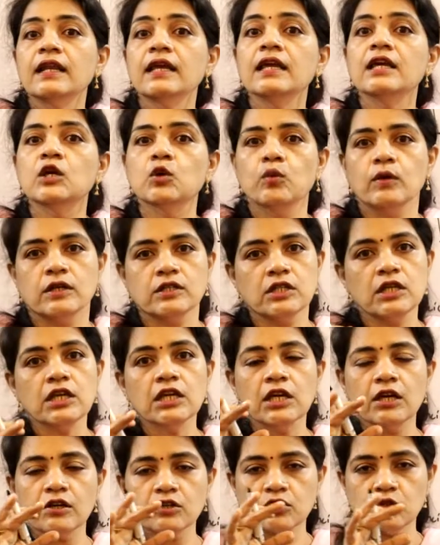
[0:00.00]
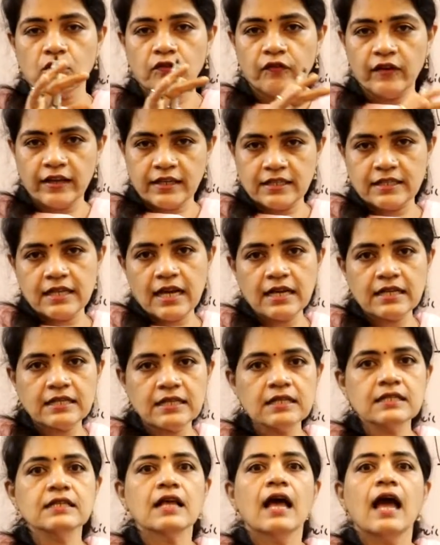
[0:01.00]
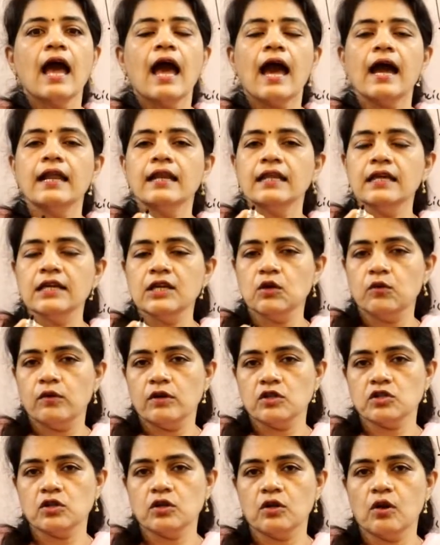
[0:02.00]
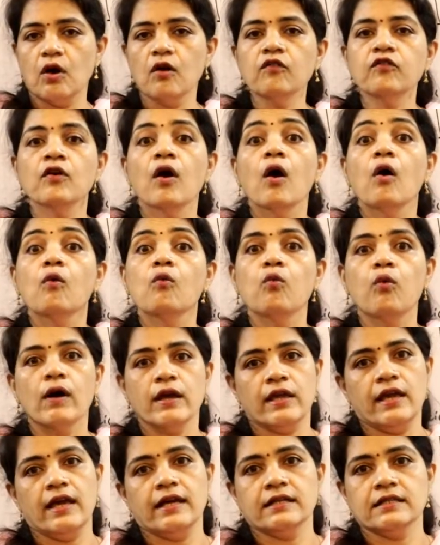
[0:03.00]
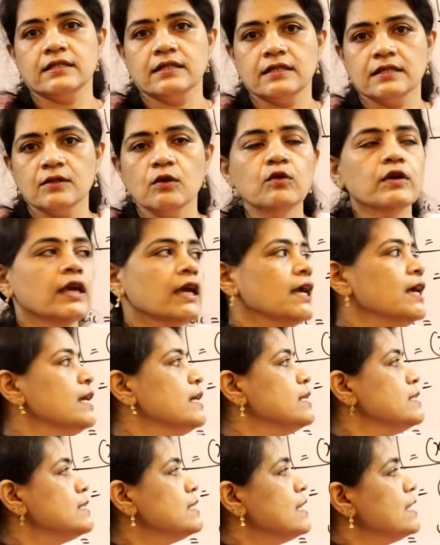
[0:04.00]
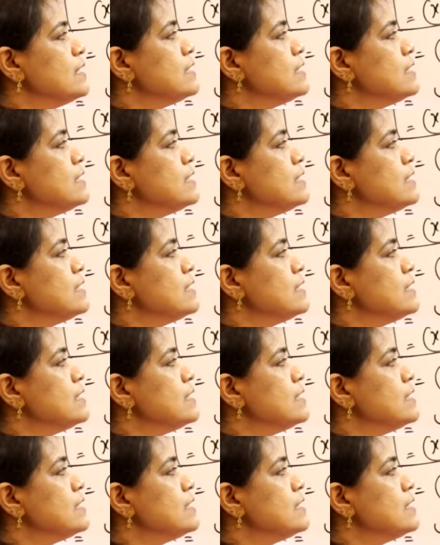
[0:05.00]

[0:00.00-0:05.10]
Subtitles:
equation of x-axis and equation of y-axis. Okay, see,